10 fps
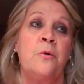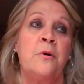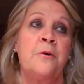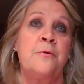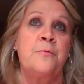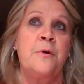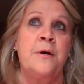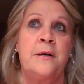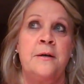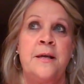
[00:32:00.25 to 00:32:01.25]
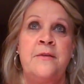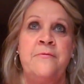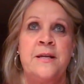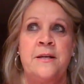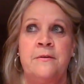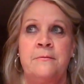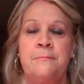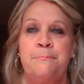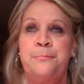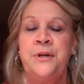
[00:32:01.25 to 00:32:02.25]
or uh, even
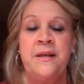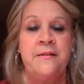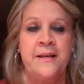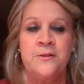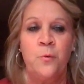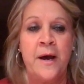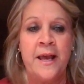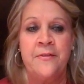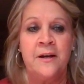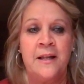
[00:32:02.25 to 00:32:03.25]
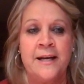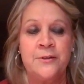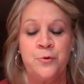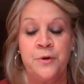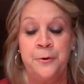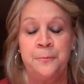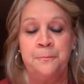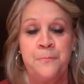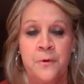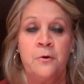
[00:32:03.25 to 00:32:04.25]
putting things away in the
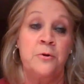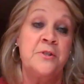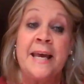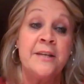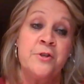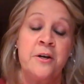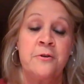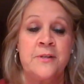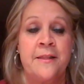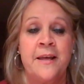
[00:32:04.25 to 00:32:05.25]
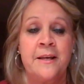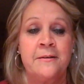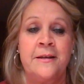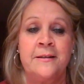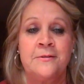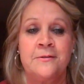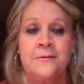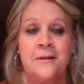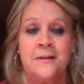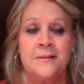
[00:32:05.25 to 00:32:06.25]
classroom or taking turns, I think
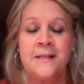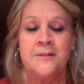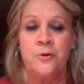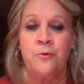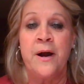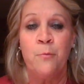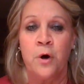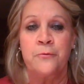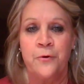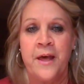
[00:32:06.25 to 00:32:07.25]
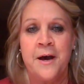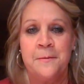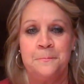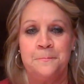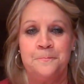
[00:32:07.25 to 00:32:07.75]
is uh, sets the groundwork. And, and I would